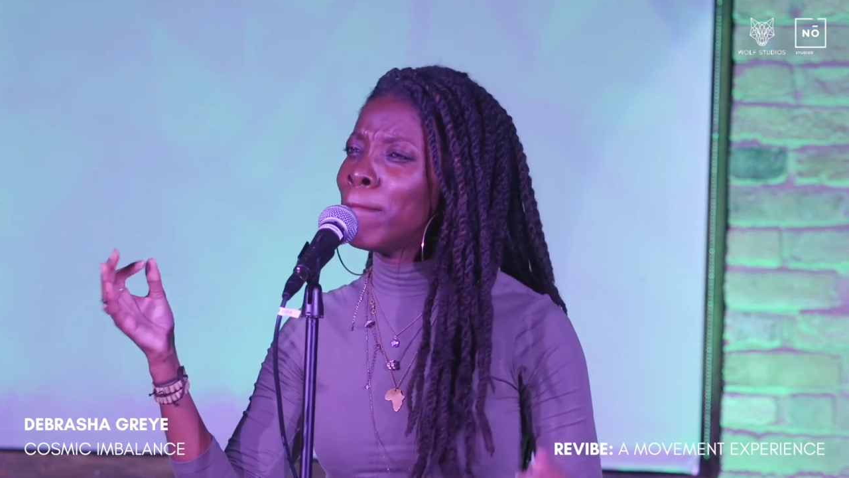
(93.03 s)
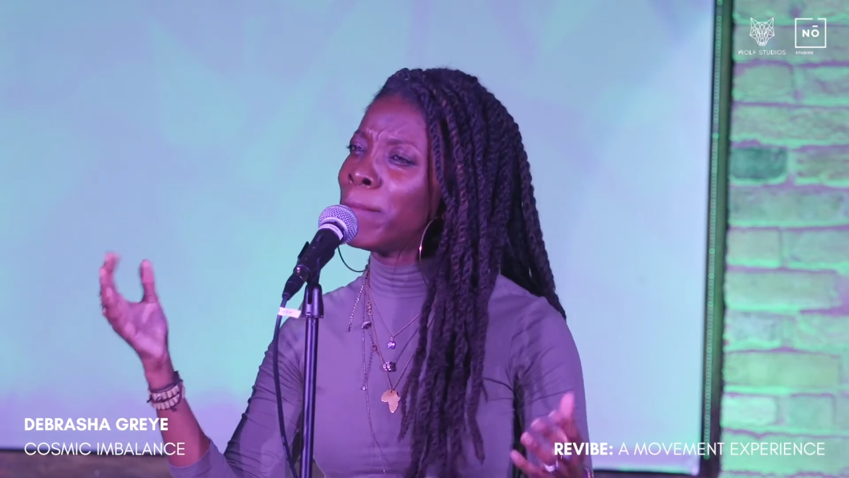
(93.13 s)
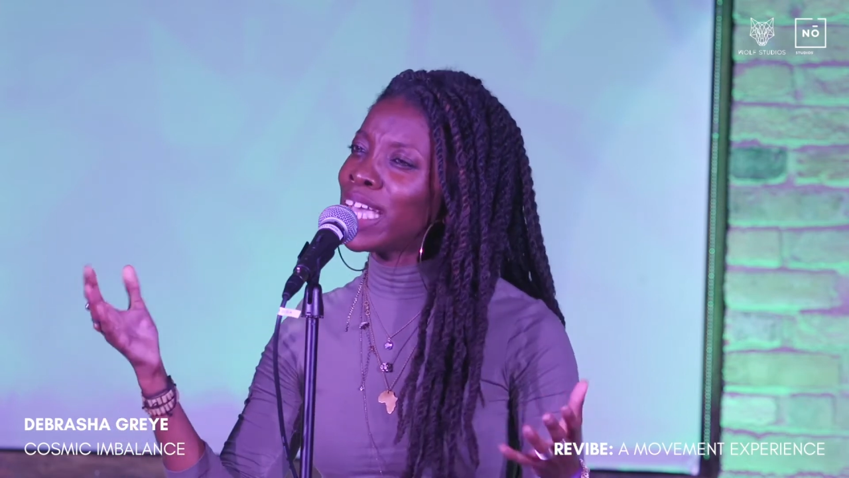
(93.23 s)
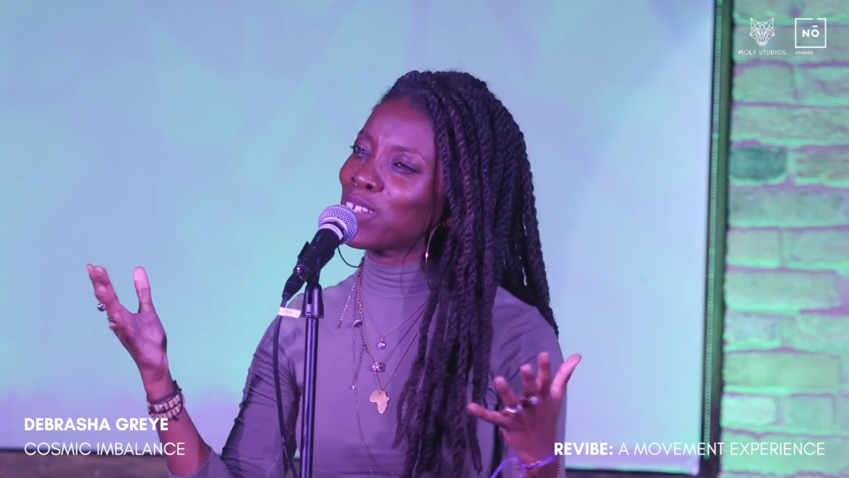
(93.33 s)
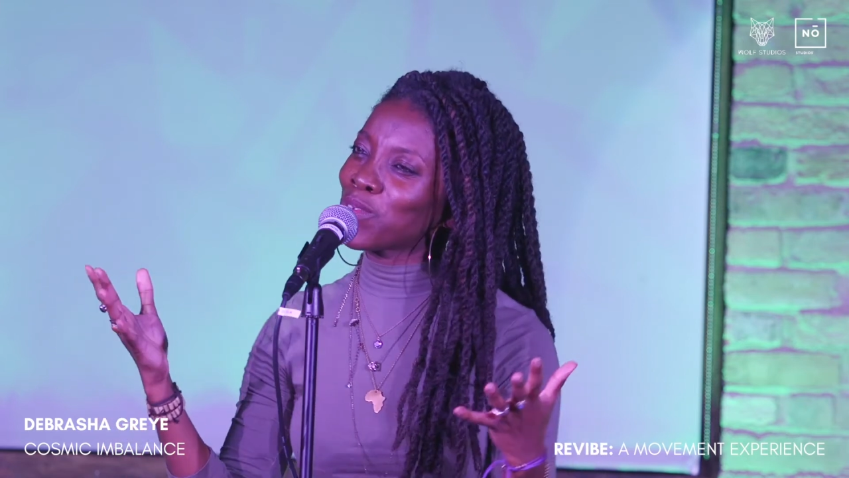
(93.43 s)

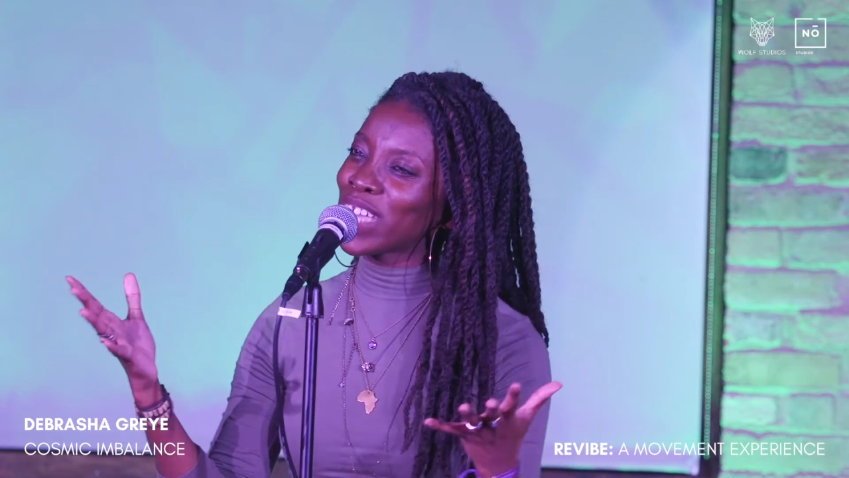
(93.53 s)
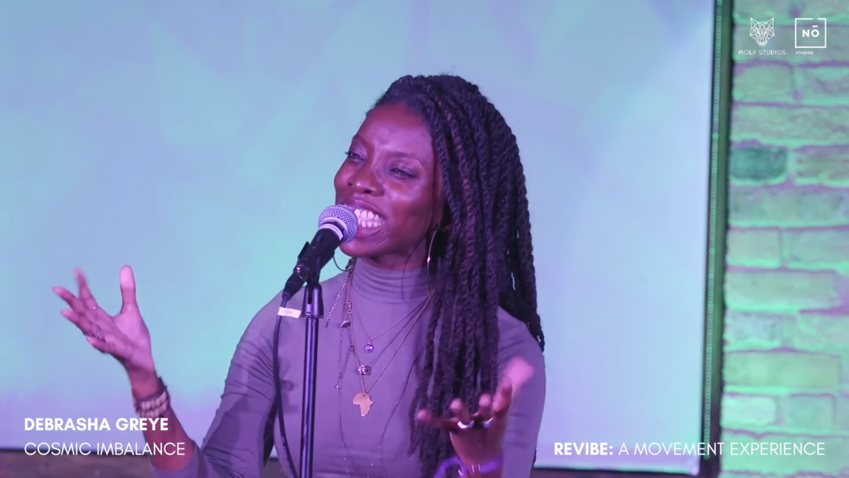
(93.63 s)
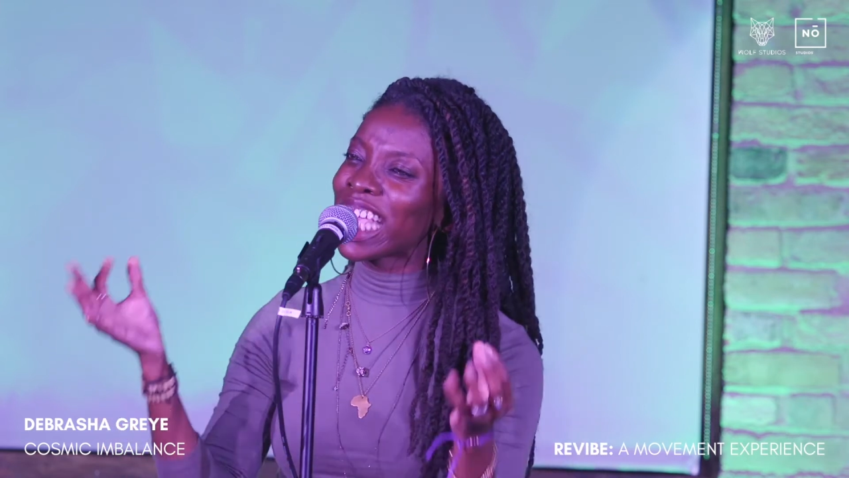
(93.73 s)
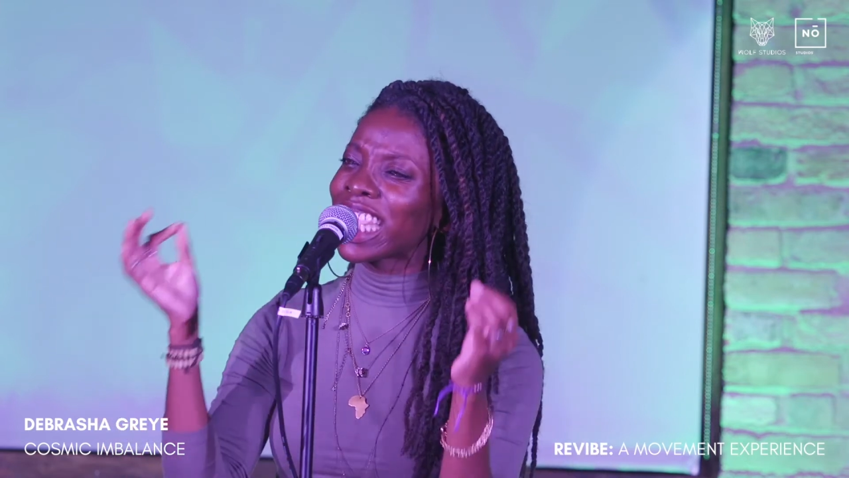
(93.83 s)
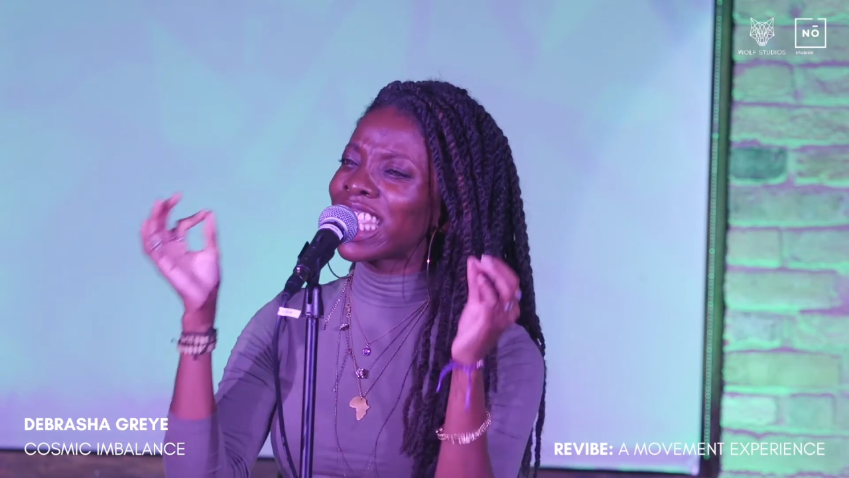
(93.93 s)
met
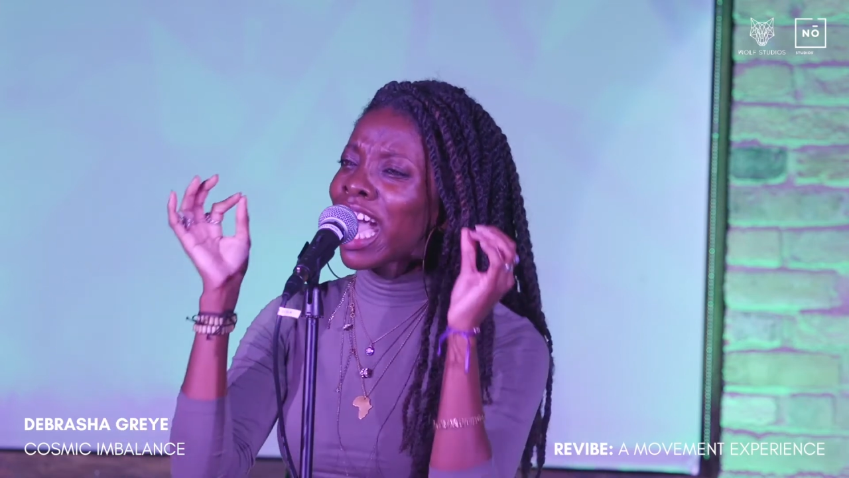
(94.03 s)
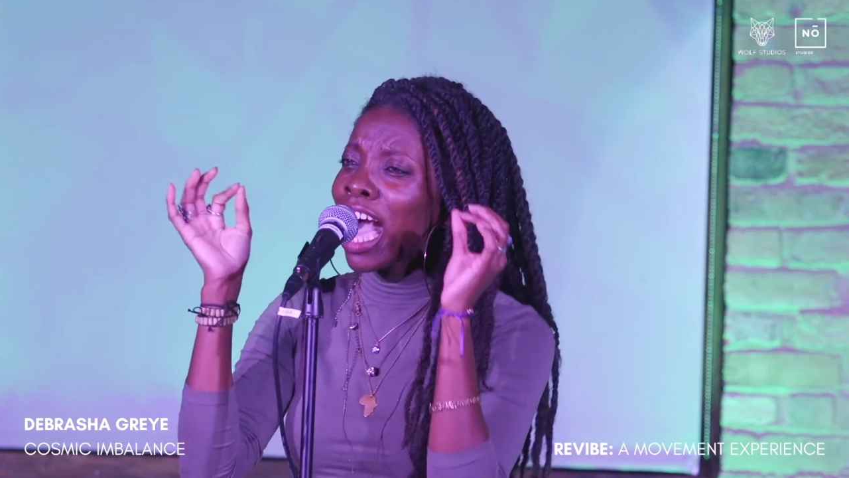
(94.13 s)
with the